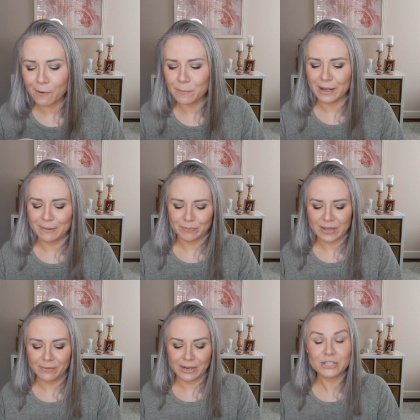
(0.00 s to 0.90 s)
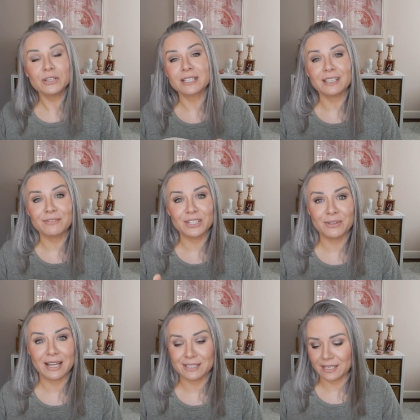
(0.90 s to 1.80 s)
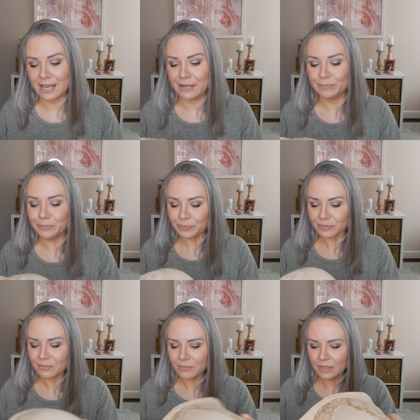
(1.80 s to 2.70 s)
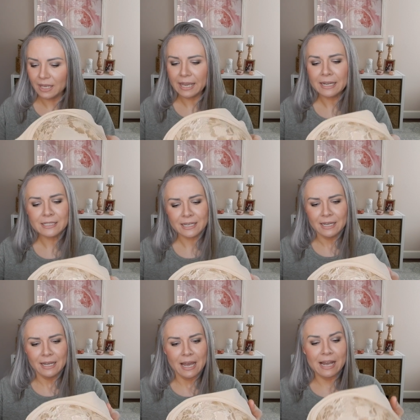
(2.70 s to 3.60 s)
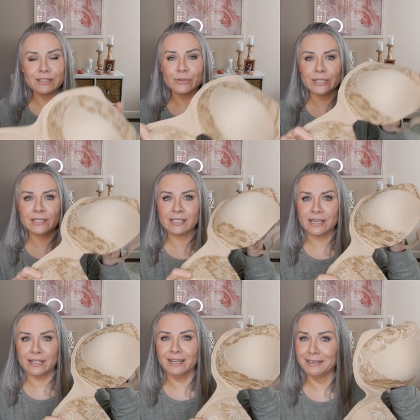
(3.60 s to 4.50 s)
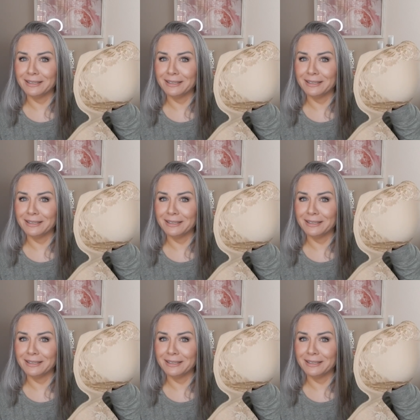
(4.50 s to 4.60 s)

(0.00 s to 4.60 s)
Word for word: out, but anyway, she used to love to do that as a kid. And as you can see,